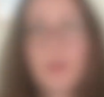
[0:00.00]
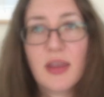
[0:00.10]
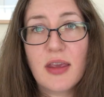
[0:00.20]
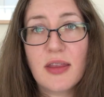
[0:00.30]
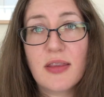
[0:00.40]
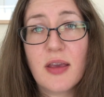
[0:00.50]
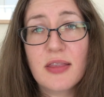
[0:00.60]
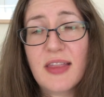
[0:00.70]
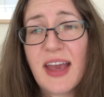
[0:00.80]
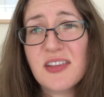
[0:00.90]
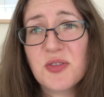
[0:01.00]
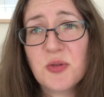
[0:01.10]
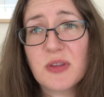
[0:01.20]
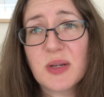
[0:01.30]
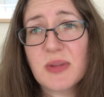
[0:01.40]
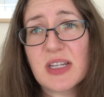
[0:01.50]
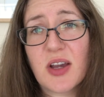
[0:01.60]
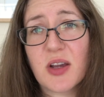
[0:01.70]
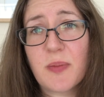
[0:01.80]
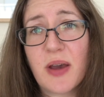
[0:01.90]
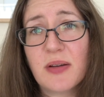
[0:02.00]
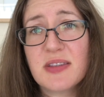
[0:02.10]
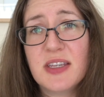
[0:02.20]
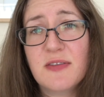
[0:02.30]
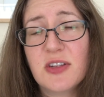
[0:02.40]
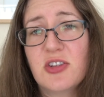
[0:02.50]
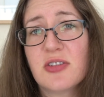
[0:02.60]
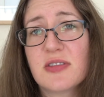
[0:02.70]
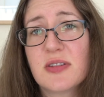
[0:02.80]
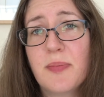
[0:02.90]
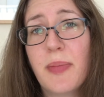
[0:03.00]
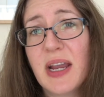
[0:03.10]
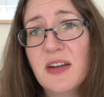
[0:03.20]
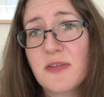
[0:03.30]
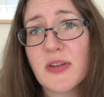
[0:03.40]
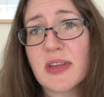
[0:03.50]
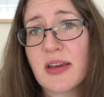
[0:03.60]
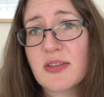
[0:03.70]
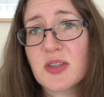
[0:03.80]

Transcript: And last tool that I'm going to talk about is even just mindfulness.